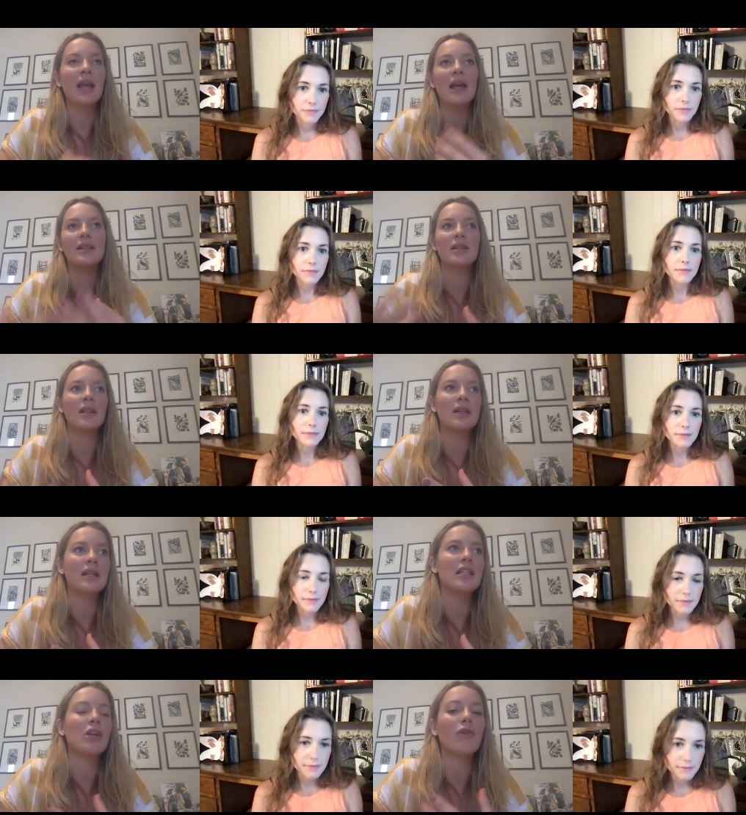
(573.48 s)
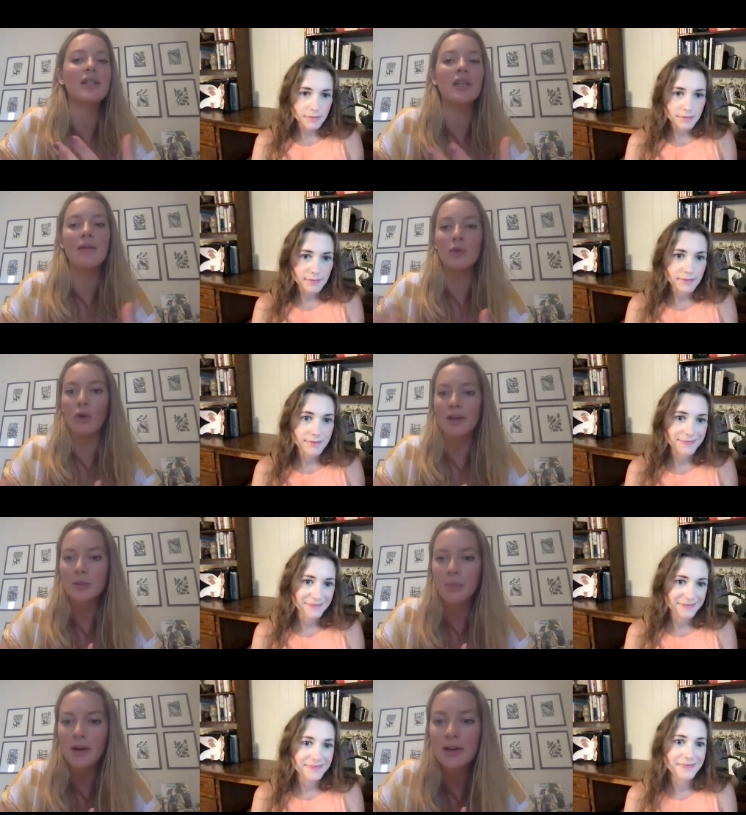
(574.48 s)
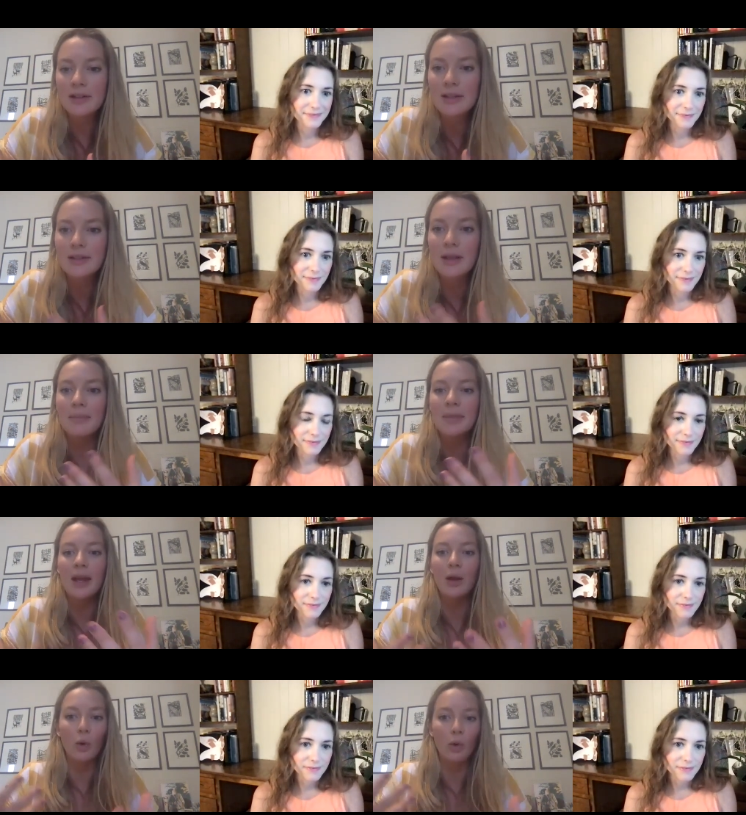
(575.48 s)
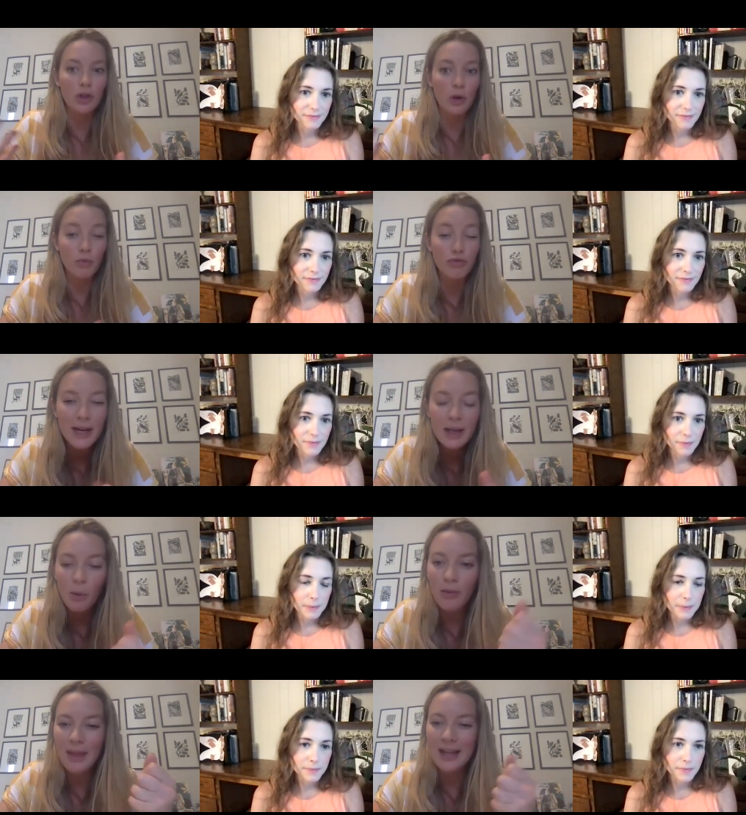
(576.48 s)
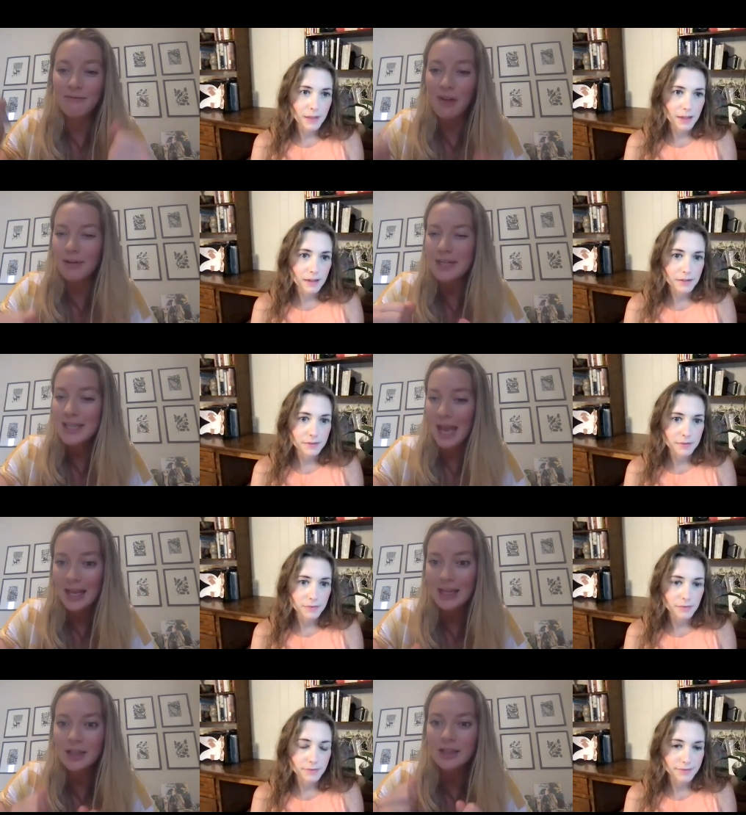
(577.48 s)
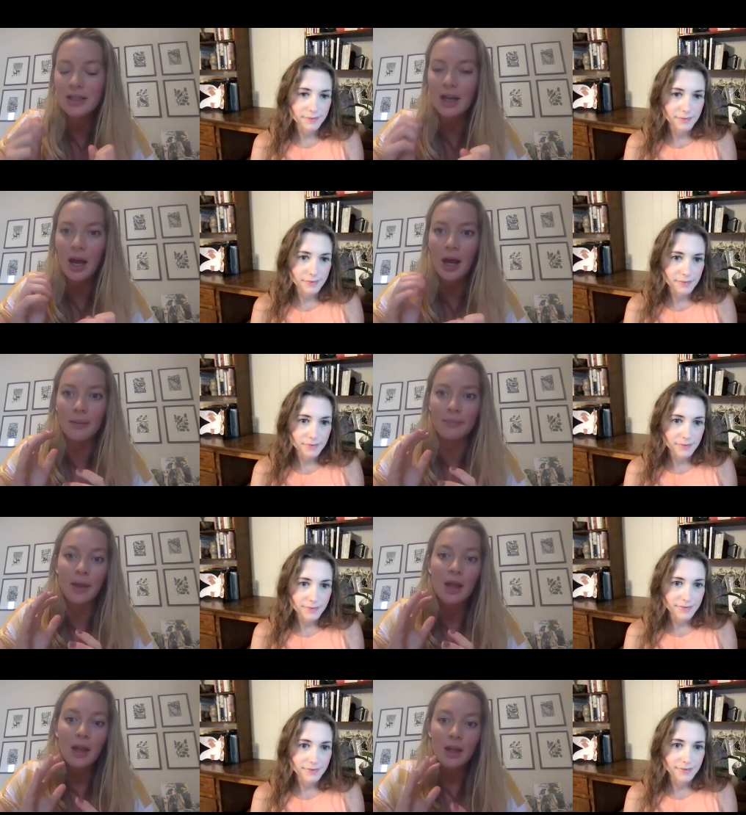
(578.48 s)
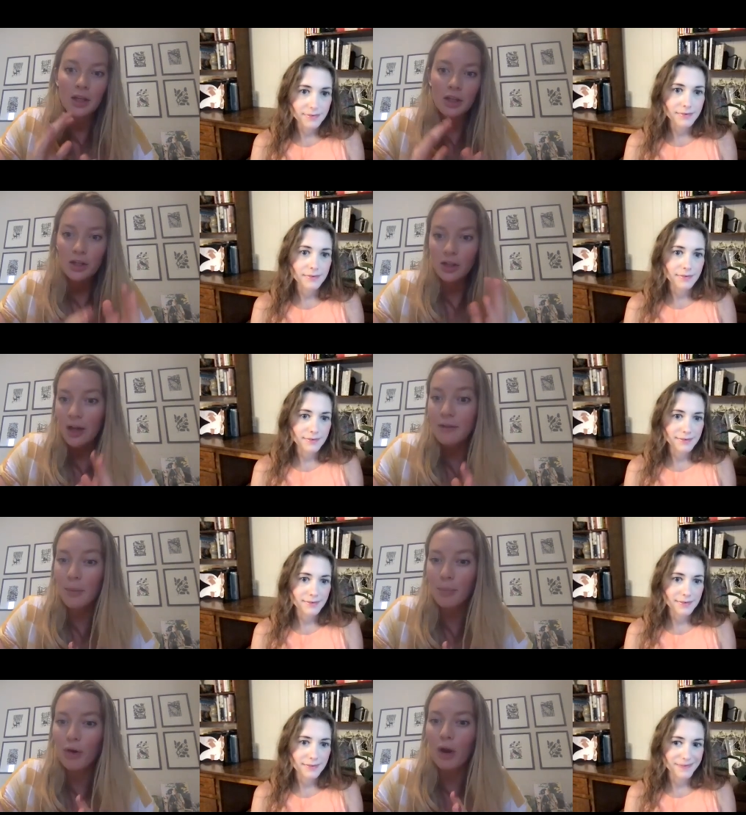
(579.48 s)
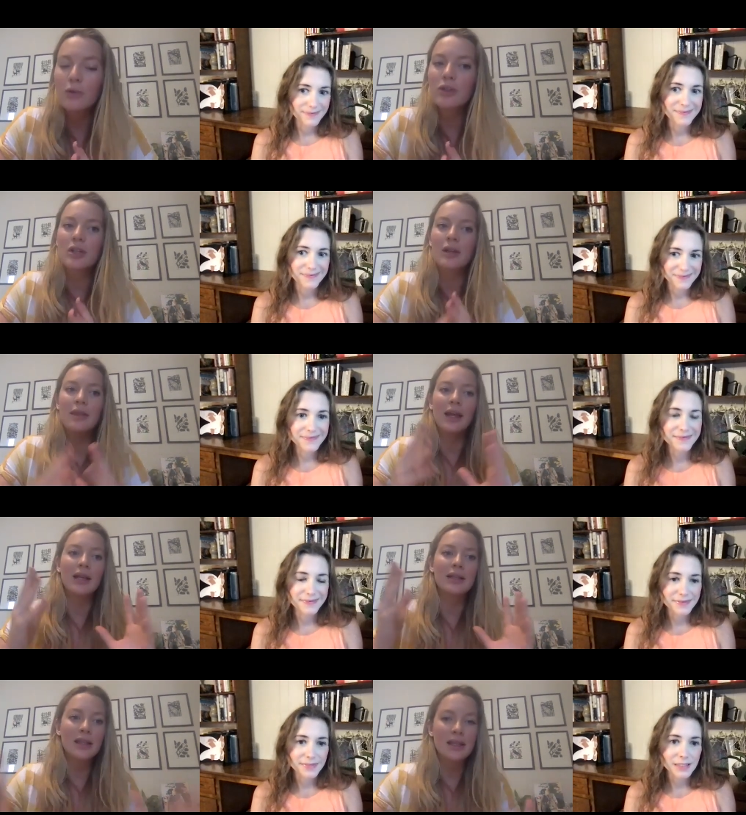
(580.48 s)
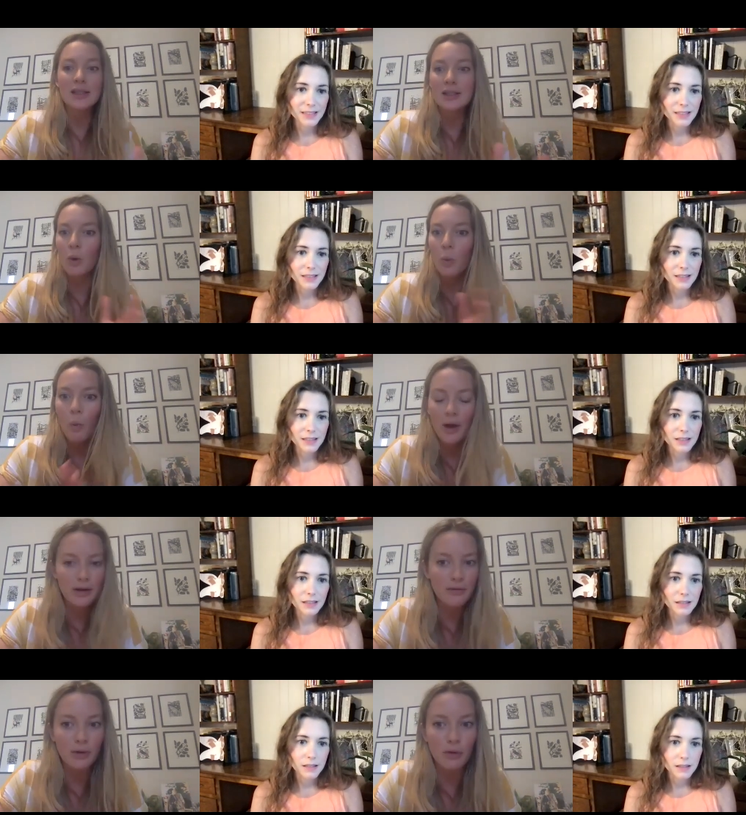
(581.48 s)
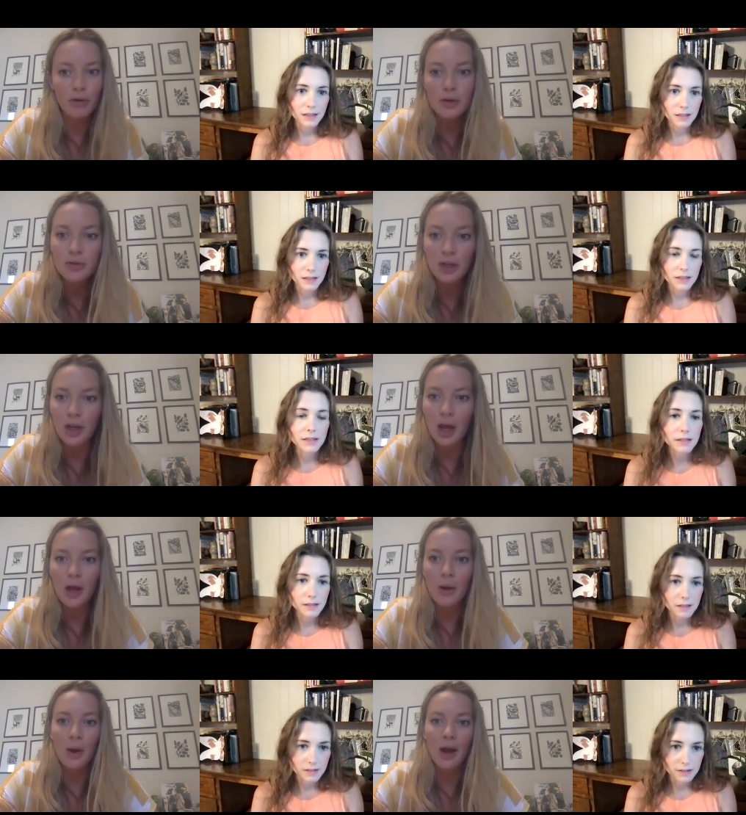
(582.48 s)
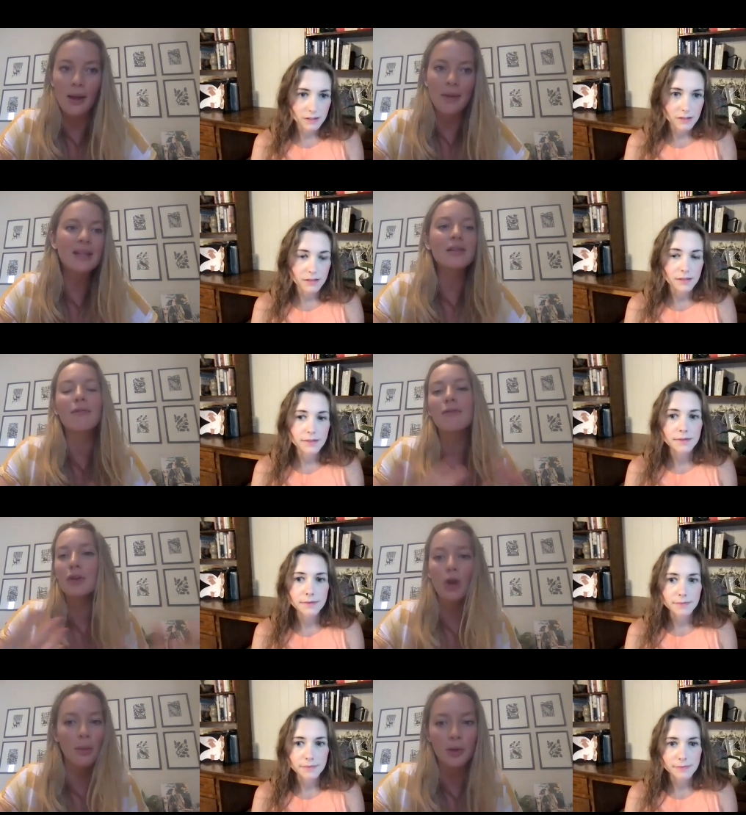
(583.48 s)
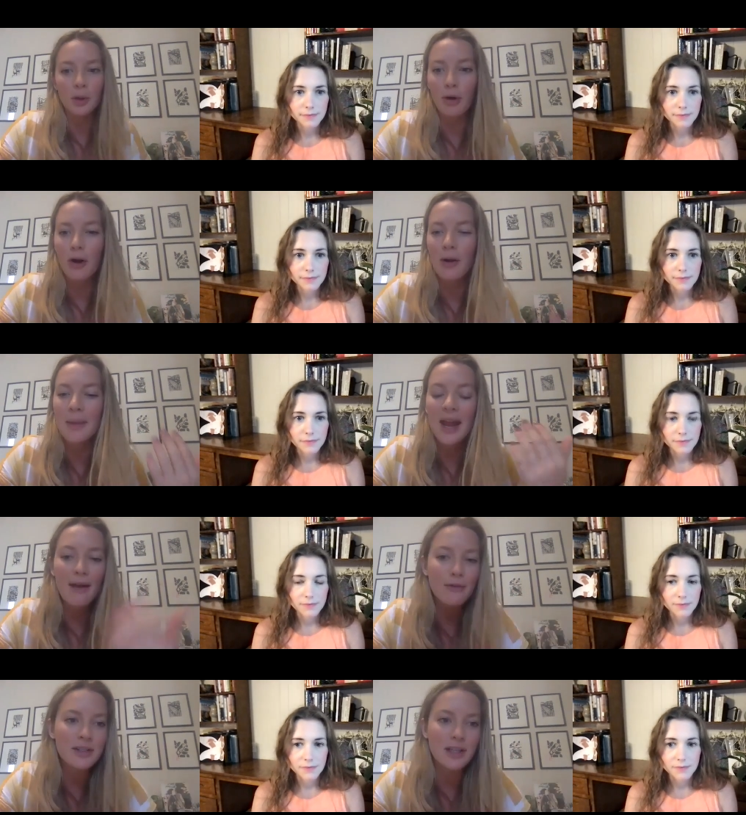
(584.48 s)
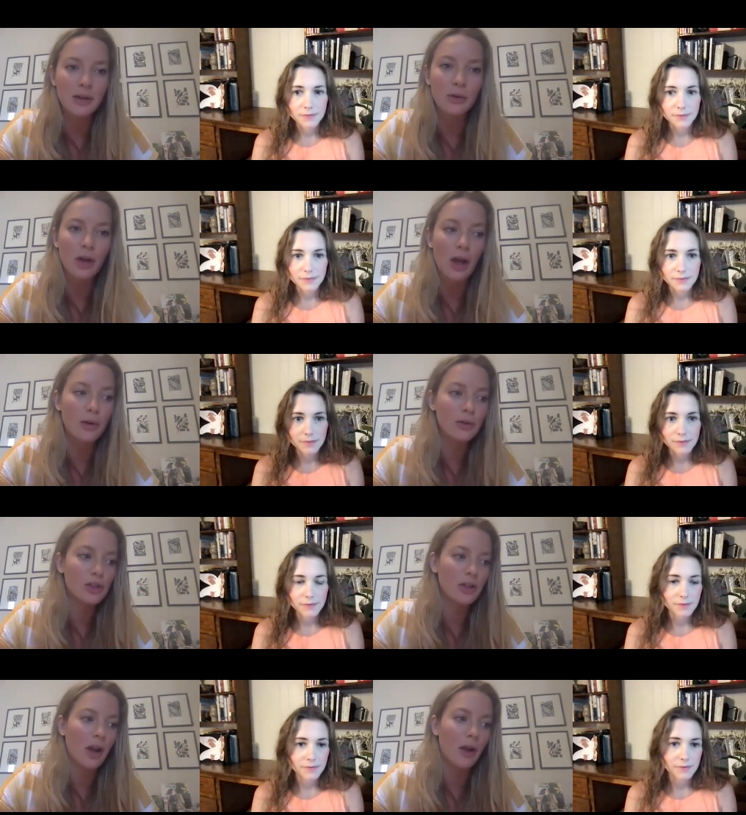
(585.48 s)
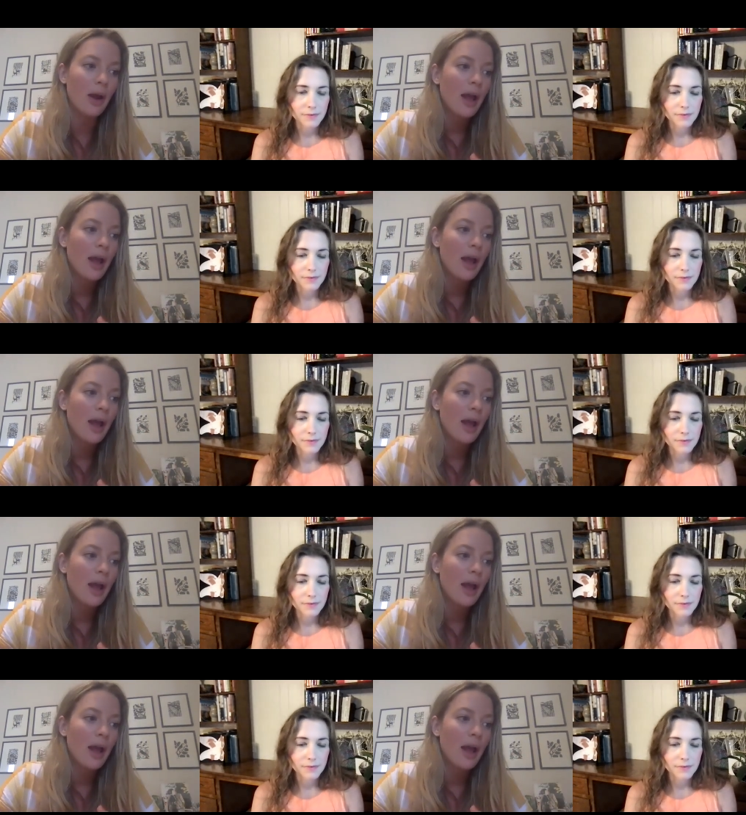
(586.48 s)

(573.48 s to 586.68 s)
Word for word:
Speaker 1: get into the nitty gritty if you're experiencing something or you know really want that very tailored um, kind of approach to things. This is a wonderful route to go. Um, it's a phenomenal program, and every single coach, you know,